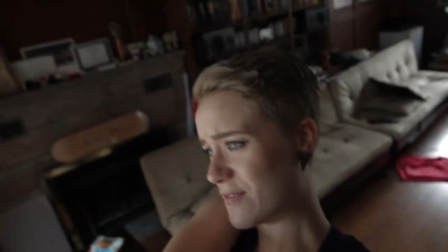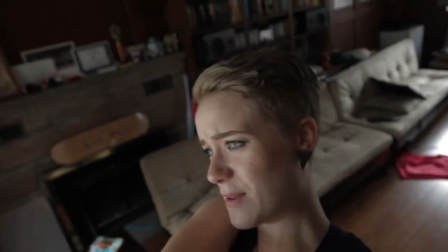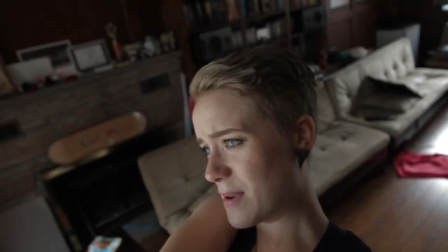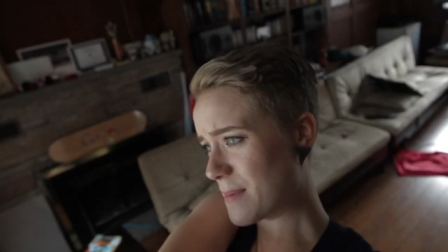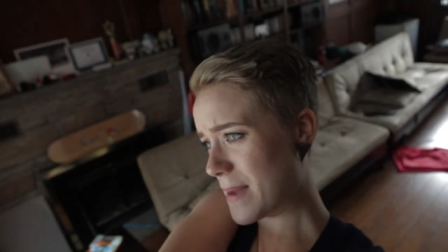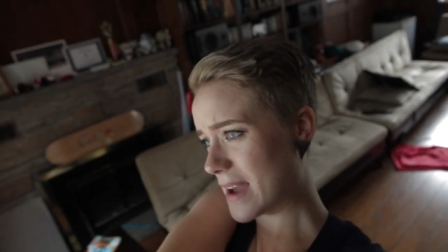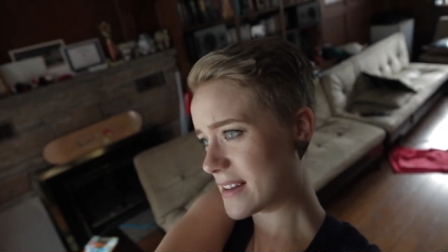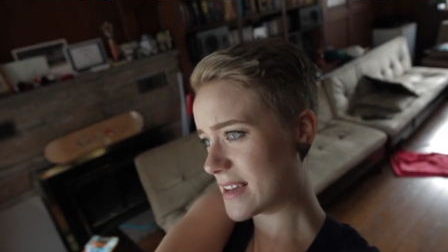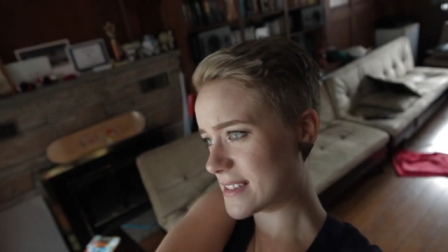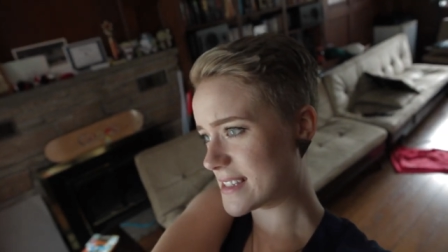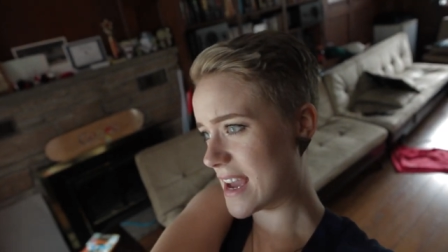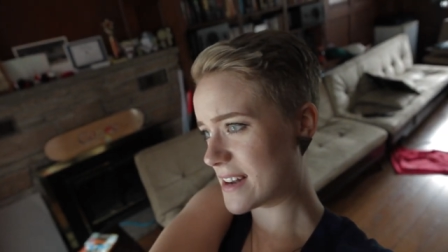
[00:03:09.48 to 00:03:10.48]
if I'm not back
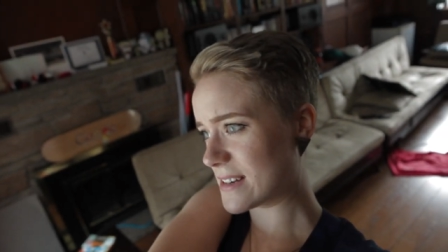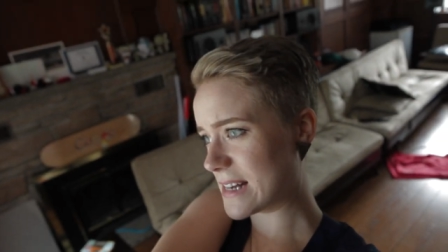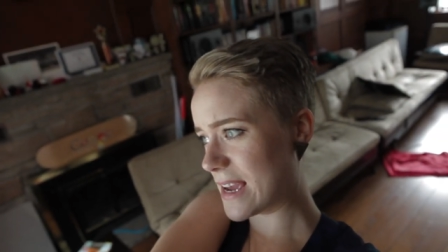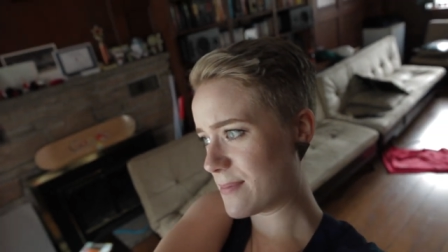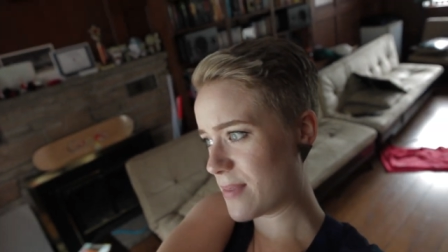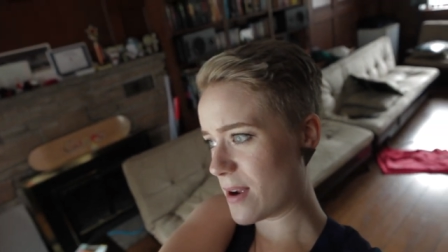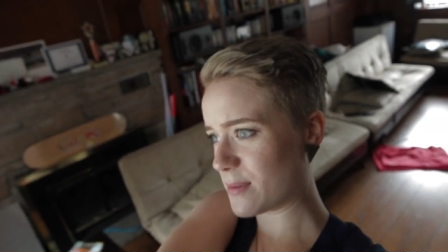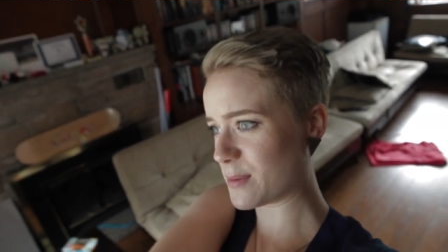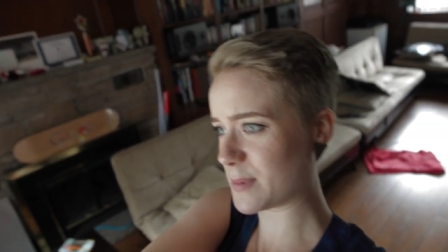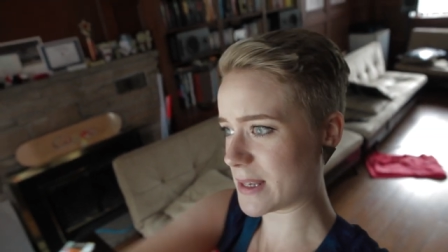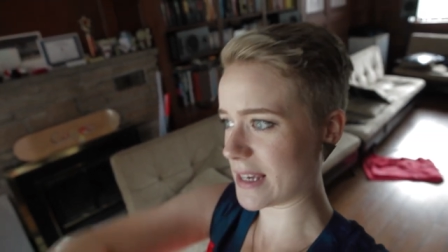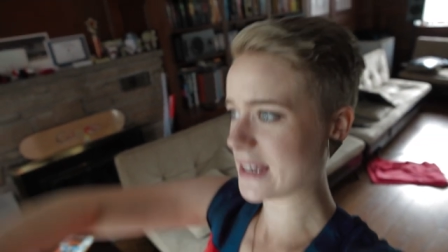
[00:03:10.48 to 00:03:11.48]
next Saturday, I'm
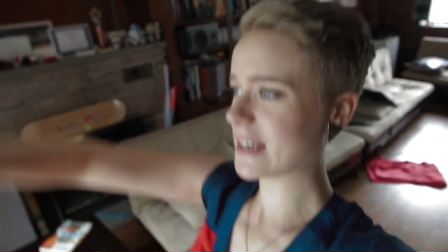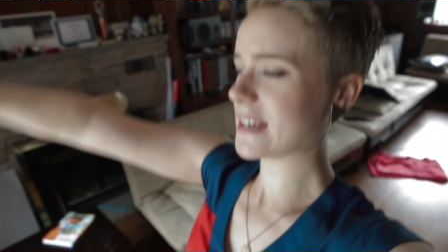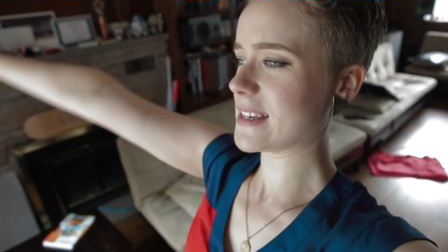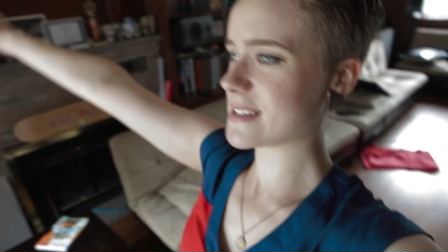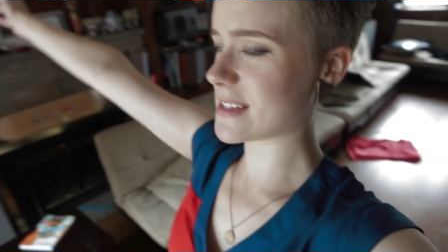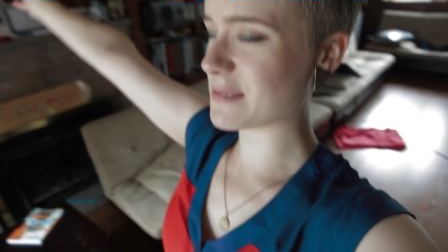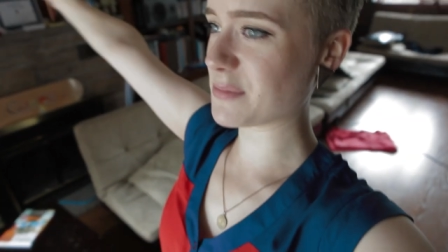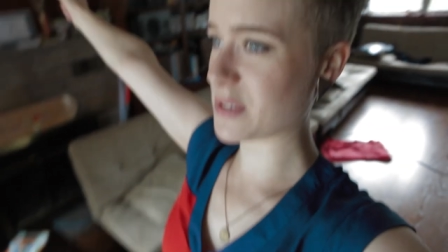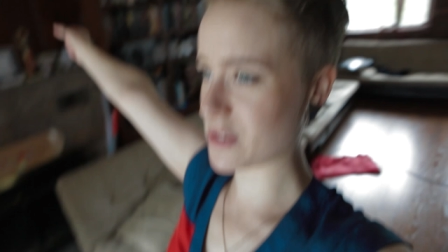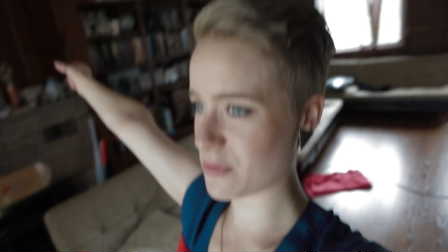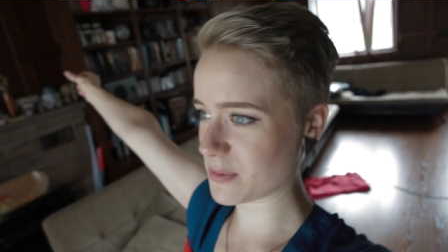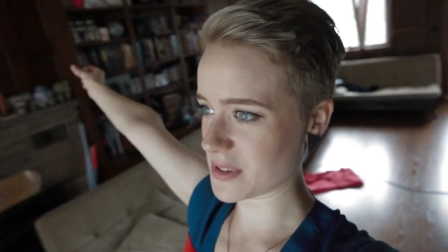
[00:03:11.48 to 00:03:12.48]
probably somewhere
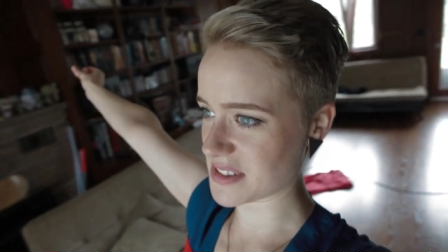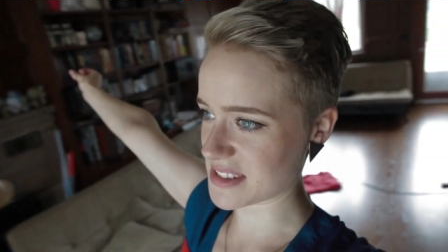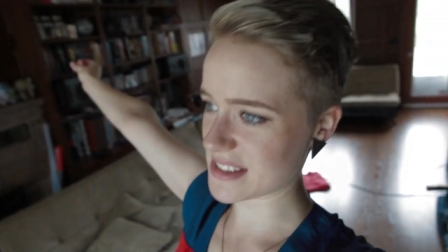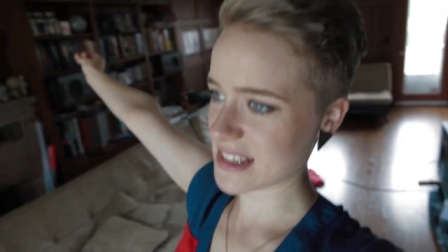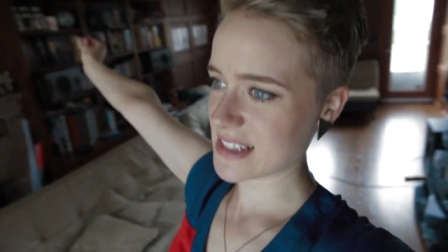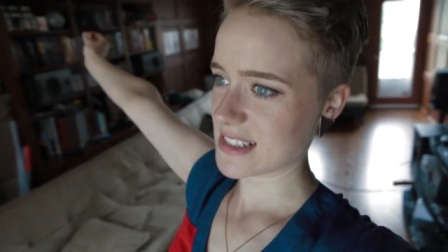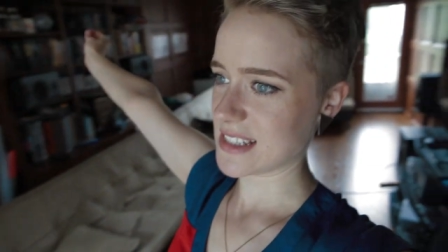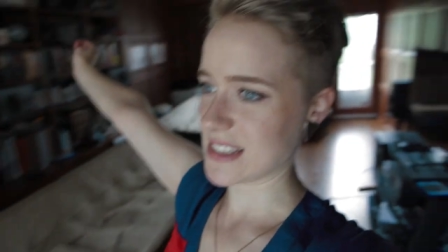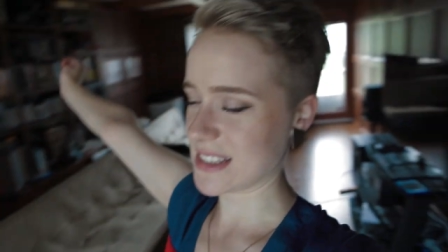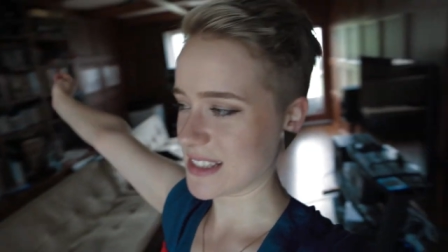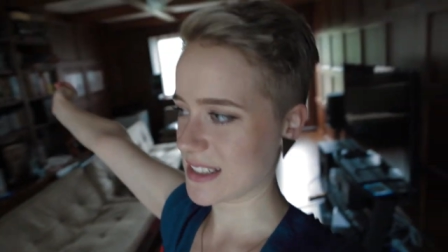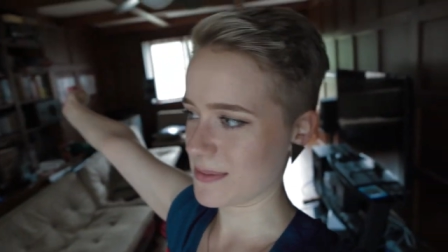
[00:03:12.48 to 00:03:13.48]
in the woods
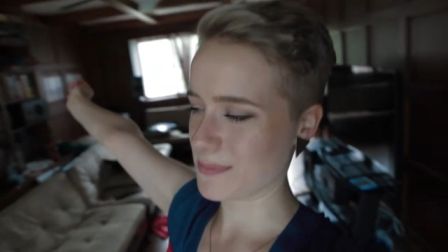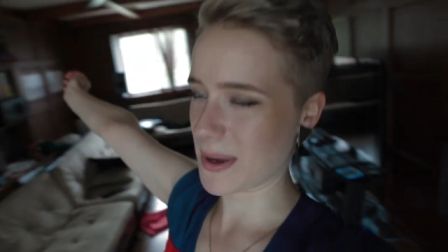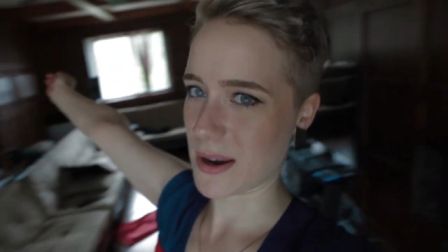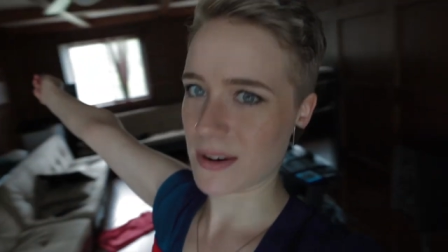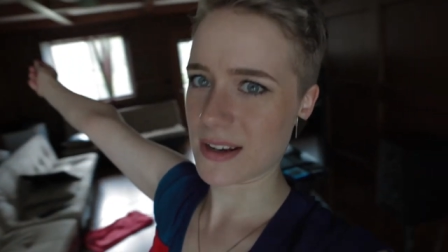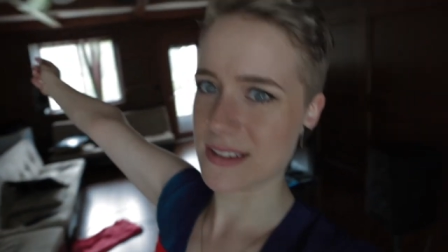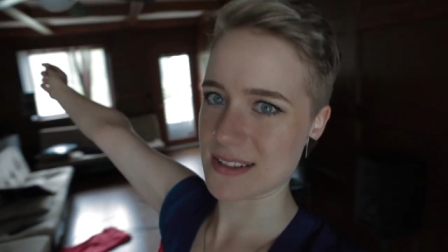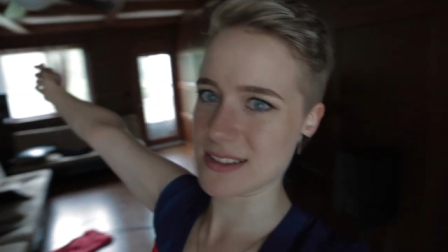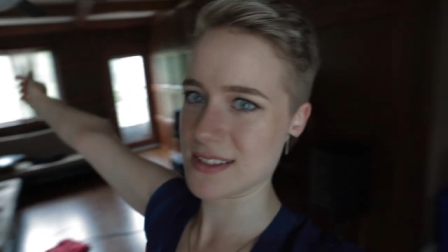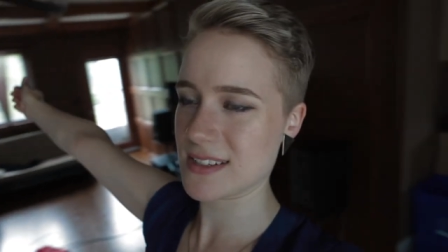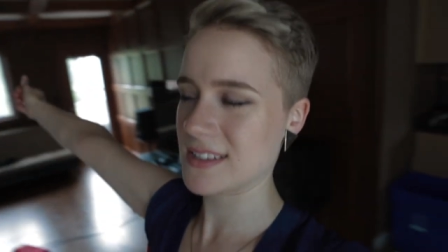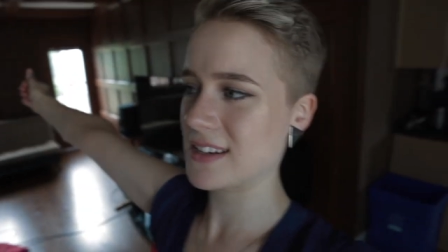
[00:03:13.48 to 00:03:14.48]
eating berries
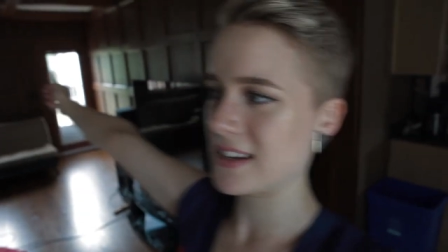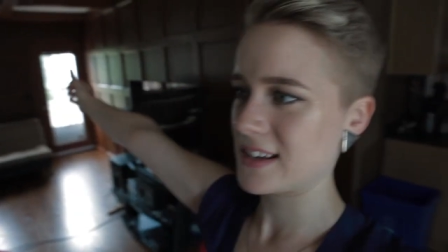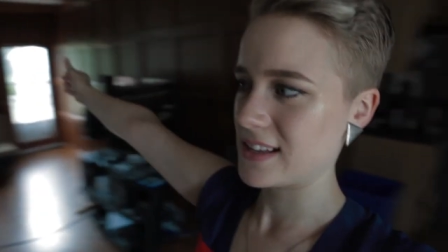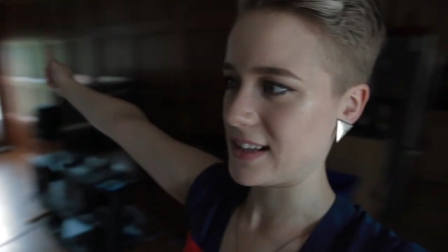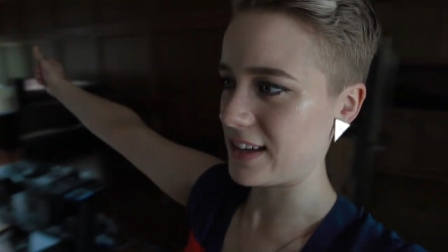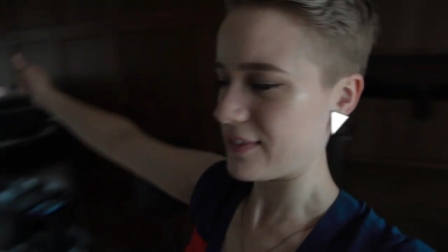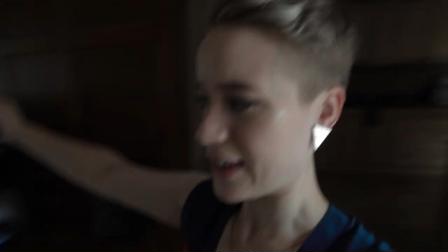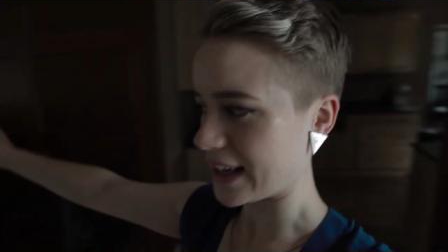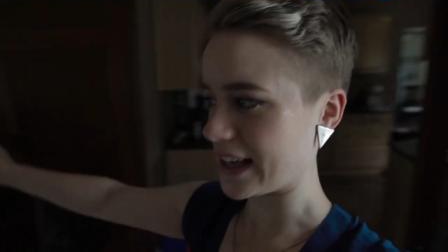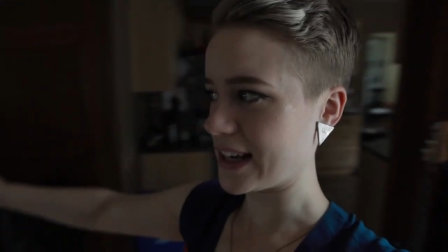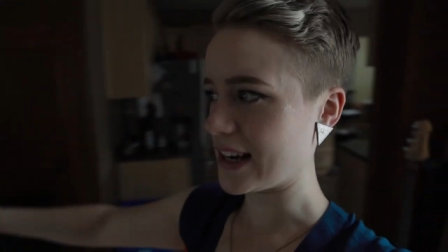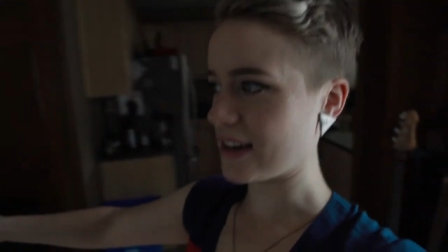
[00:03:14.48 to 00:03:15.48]
and
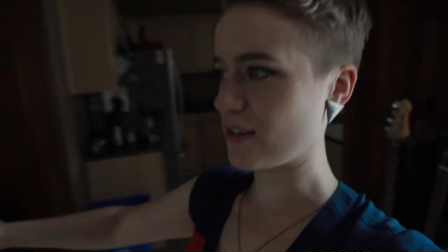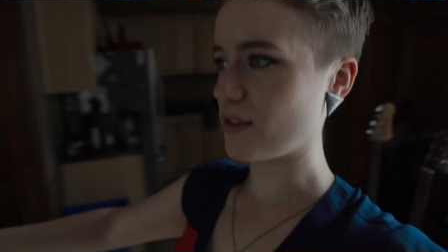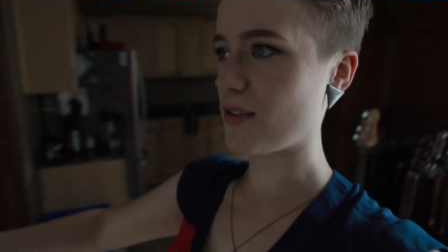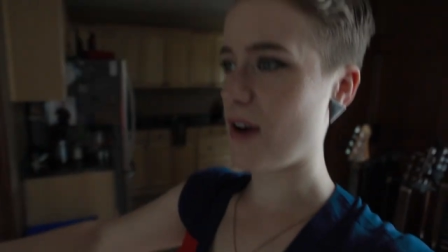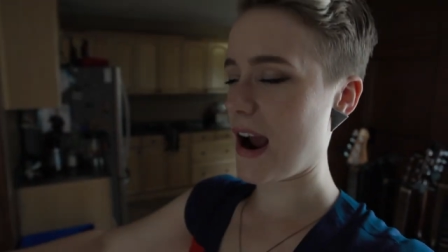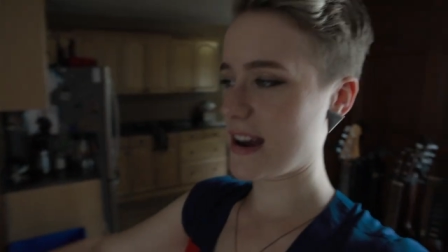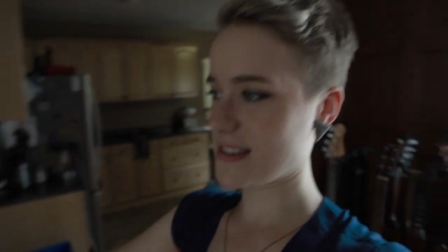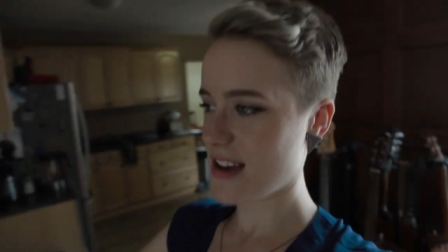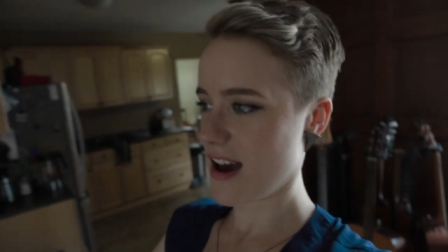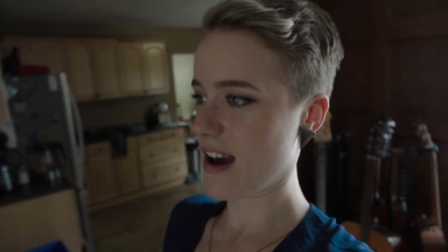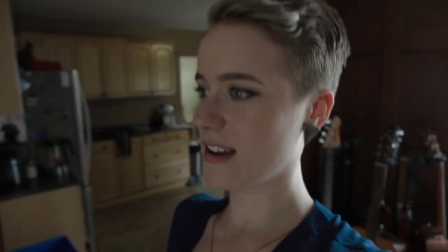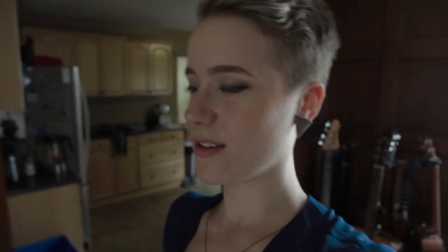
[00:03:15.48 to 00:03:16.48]
living in a grass
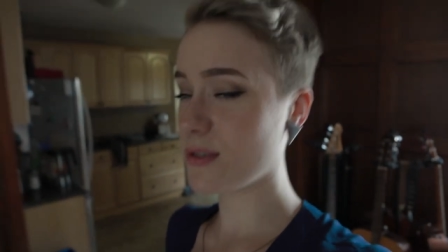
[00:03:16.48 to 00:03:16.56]
hut.